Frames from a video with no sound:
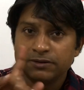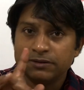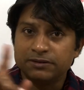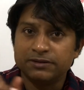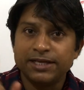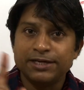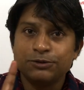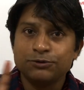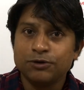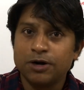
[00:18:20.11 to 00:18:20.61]

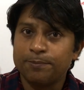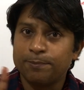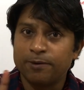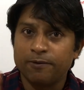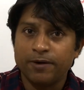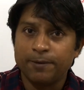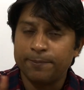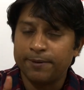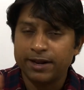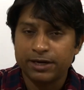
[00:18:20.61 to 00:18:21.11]
They do not
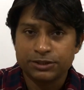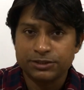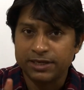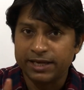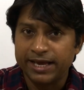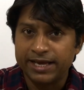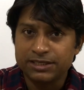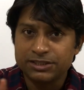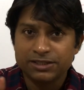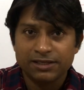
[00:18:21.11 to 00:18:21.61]
provide protection
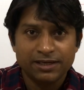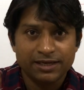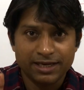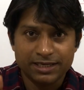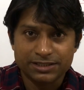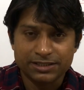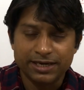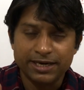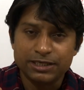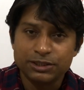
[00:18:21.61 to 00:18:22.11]
against
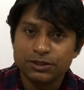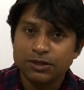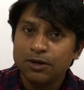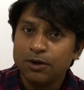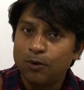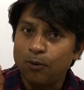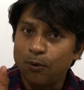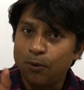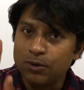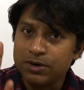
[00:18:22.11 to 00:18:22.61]
STDs.
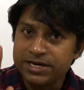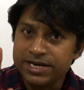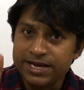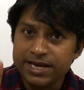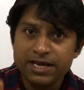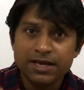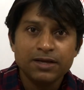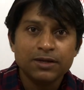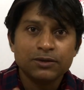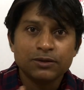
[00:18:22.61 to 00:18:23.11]

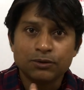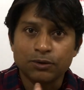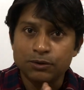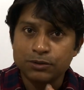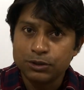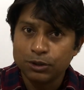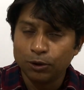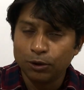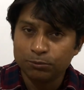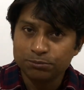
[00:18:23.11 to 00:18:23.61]
Only
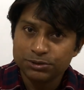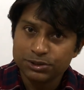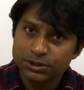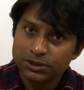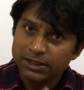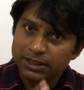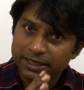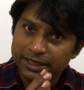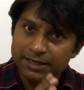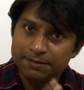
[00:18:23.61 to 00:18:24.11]

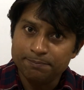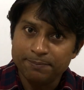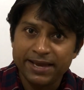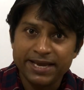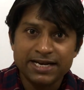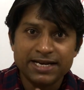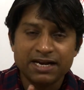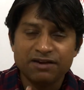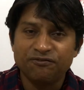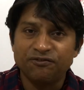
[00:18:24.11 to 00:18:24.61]
condoms in
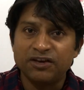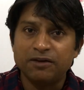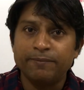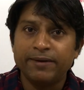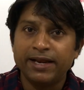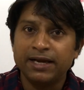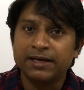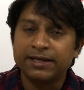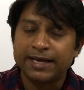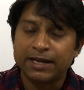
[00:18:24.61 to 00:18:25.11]
male and
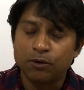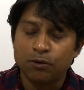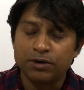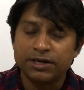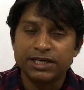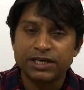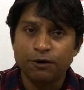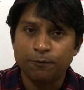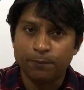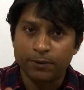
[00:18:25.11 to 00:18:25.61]
female can
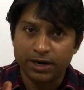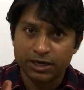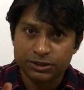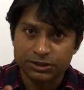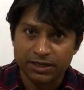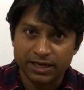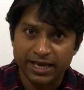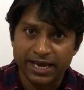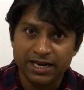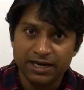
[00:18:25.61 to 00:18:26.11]
only give
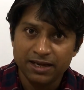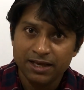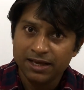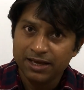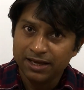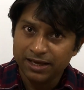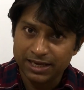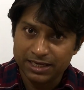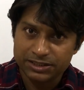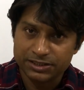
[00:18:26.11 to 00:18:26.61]
protection against
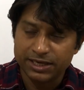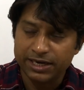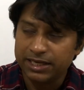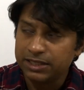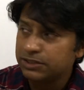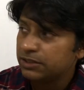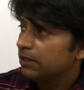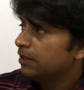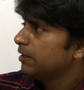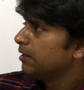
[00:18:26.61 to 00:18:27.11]

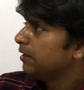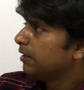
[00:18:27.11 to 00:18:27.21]
STDs.